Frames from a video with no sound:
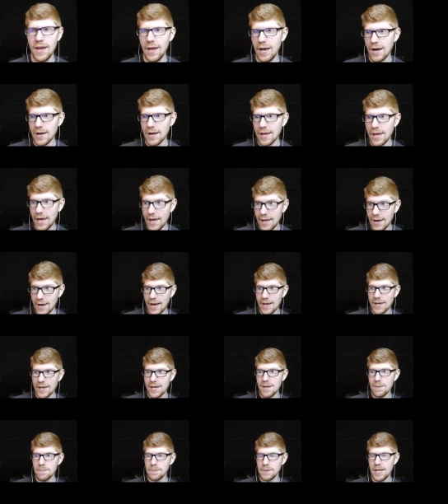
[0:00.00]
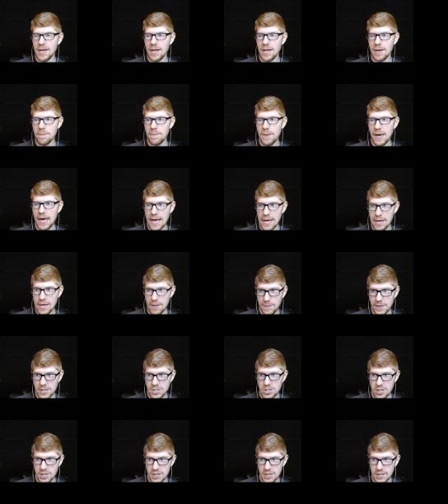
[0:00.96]
Again, I keep leaning back and my
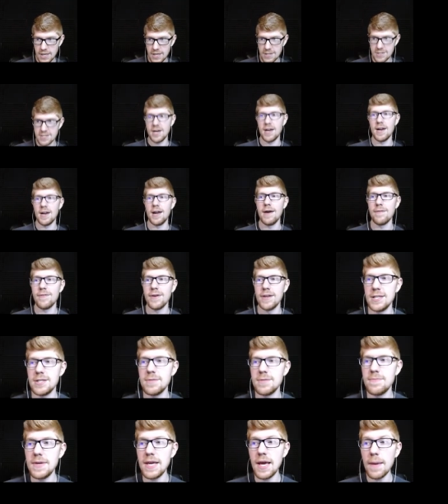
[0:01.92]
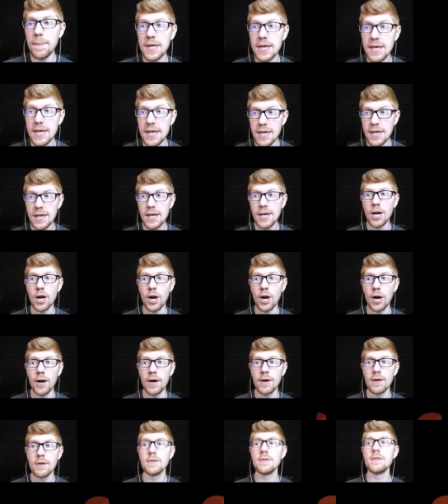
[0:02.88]
chin gets cut off. I need to be up
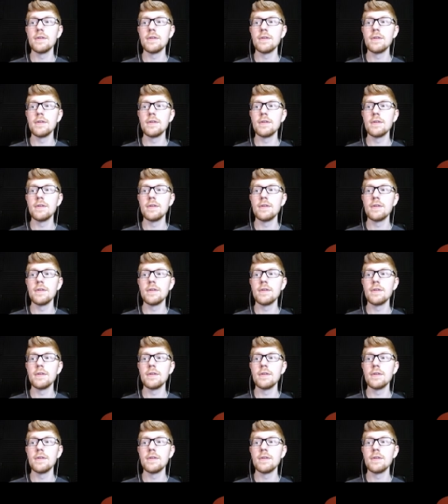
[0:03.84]
here.